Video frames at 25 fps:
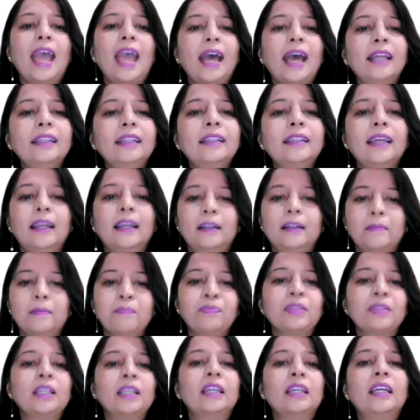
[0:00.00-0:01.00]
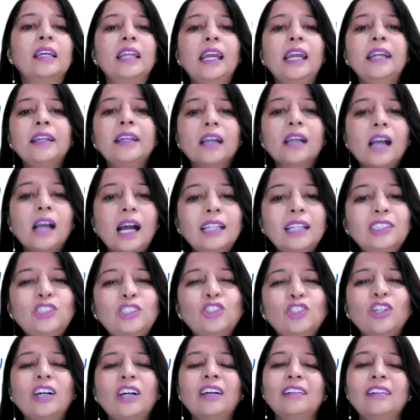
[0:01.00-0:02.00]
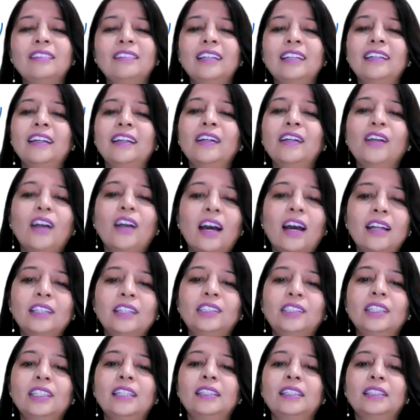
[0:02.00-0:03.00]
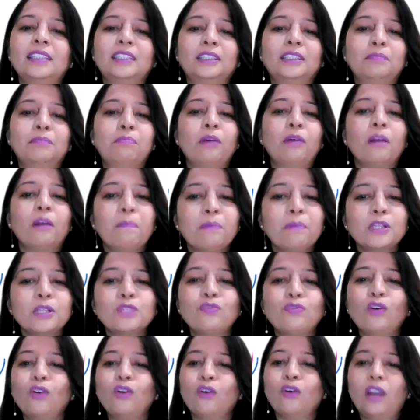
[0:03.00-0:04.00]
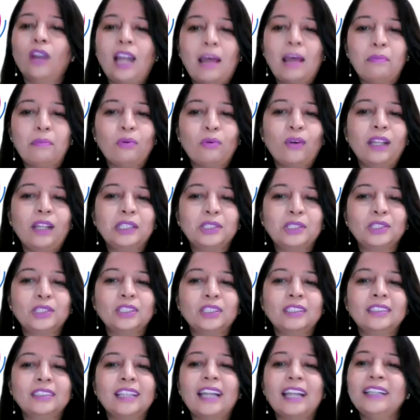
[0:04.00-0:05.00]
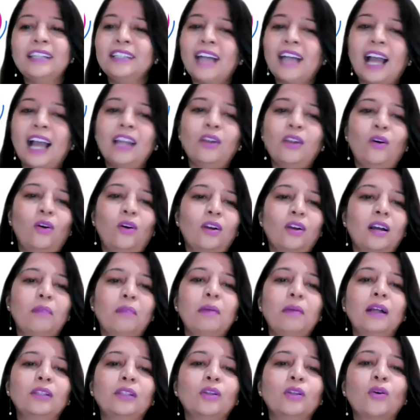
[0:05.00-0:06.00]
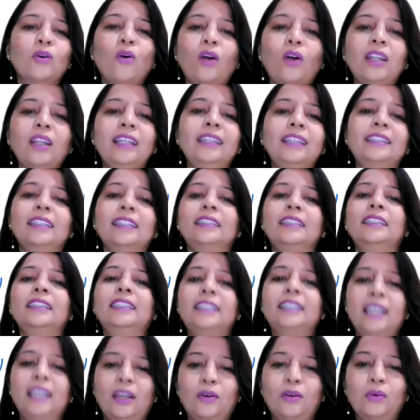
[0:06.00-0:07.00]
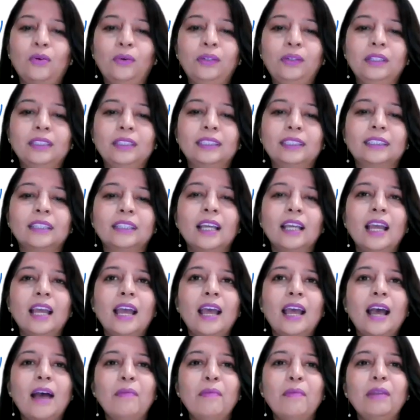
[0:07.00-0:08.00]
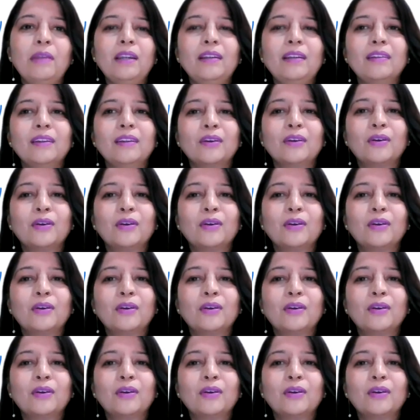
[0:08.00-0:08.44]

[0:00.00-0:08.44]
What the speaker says: And then create a culture that encourages purposeful collaboration and dialogue among the colleagues and stakeholders. I mean,